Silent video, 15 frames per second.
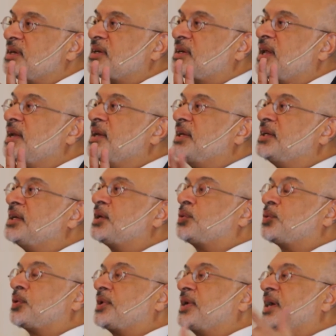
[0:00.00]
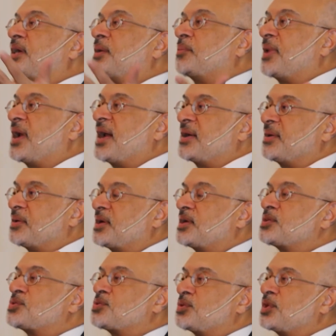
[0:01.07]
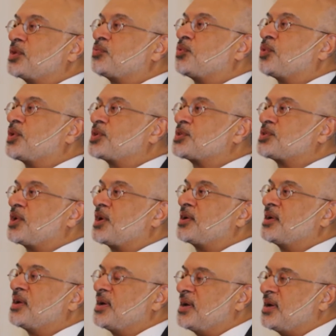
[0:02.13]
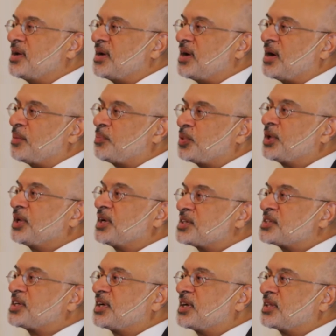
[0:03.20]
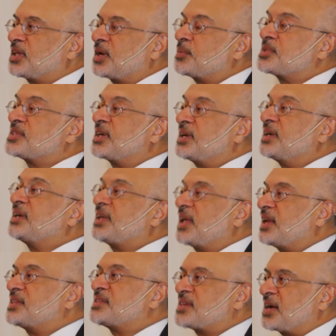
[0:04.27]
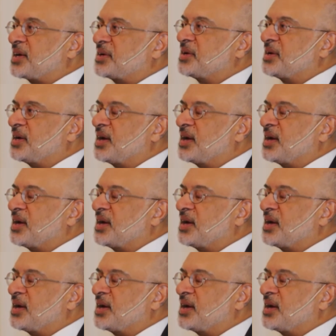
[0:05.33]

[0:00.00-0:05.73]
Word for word: Intel needed to create a brand, and so they focused on uh, putting a sticker there which said Intel inside,